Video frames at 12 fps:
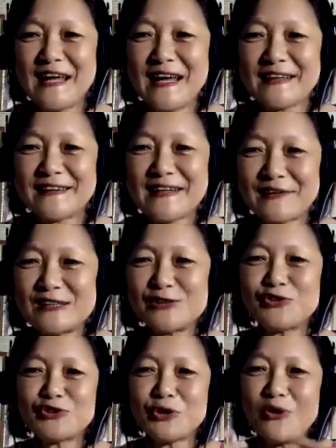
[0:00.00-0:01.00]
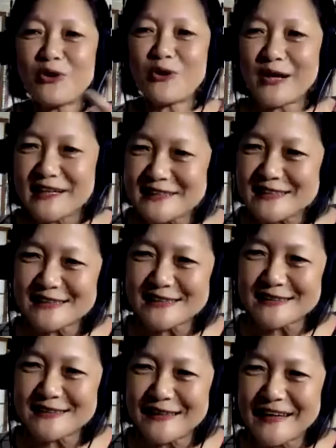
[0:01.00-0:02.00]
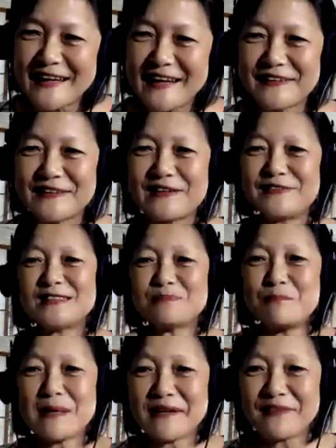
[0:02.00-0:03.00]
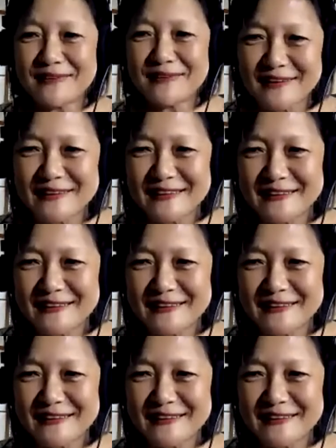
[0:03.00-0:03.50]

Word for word: There is choice, there is method,